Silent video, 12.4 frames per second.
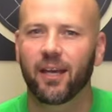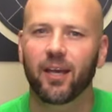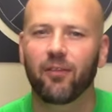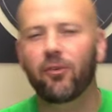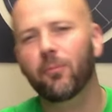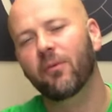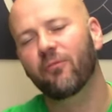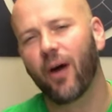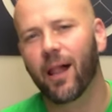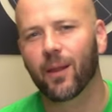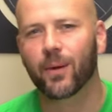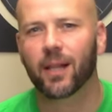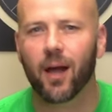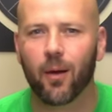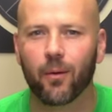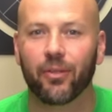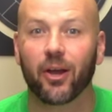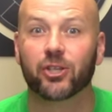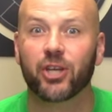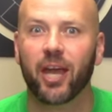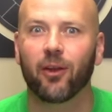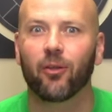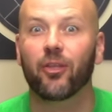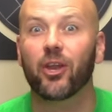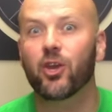If you've been following along with our
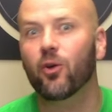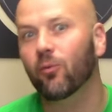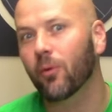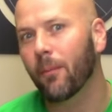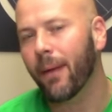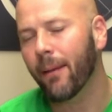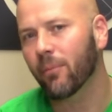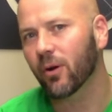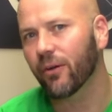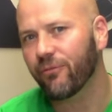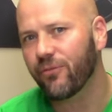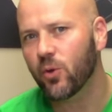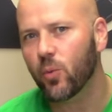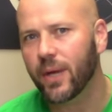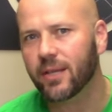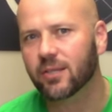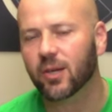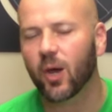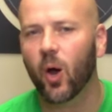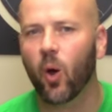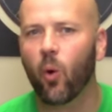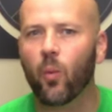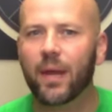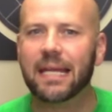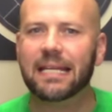channel, then you'll remember a few weeks ago
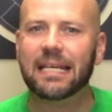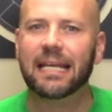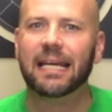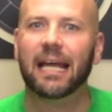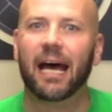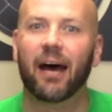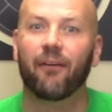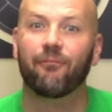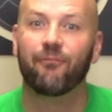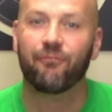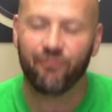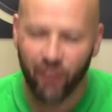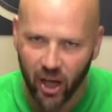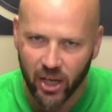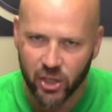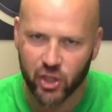we did a fun